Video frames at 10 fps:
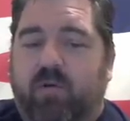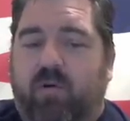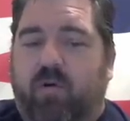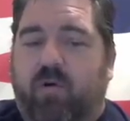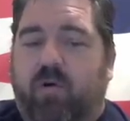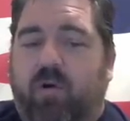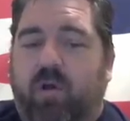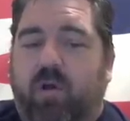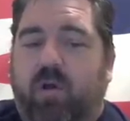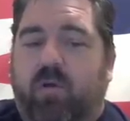Or
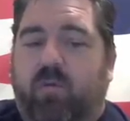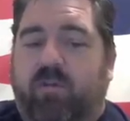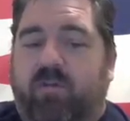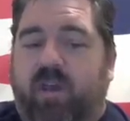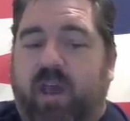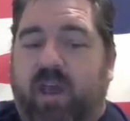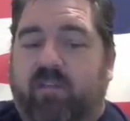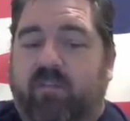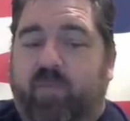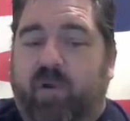was he an active